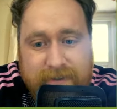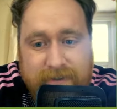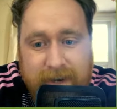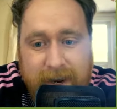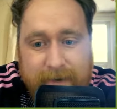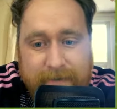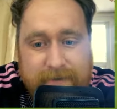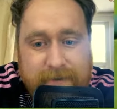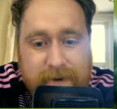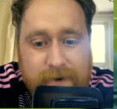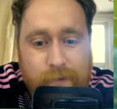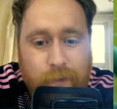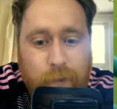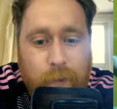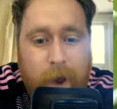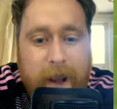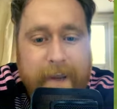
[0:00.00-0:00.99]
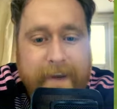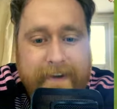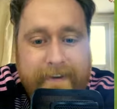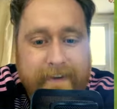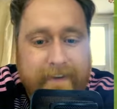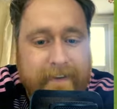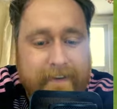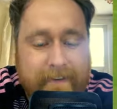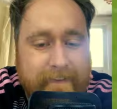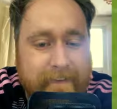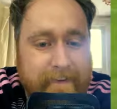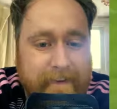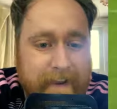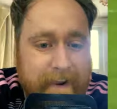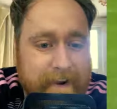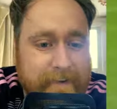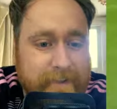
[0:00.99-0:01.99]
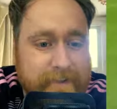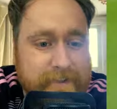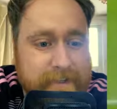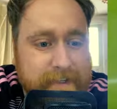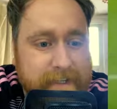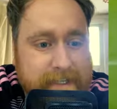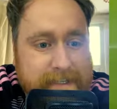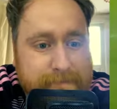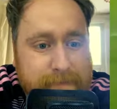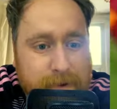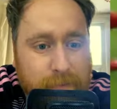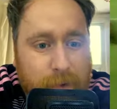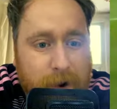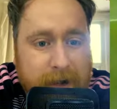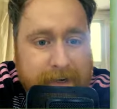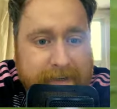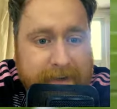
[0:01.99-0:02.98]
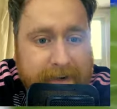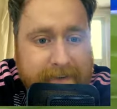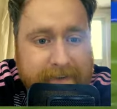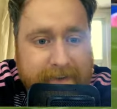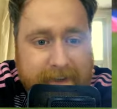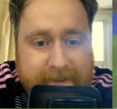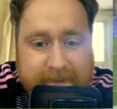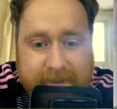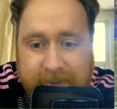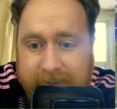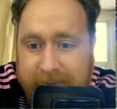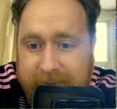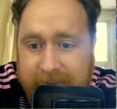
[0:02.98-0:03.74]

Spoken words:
absolutely wellied it. And it doesn't need to be wellied, Eden Hazard. It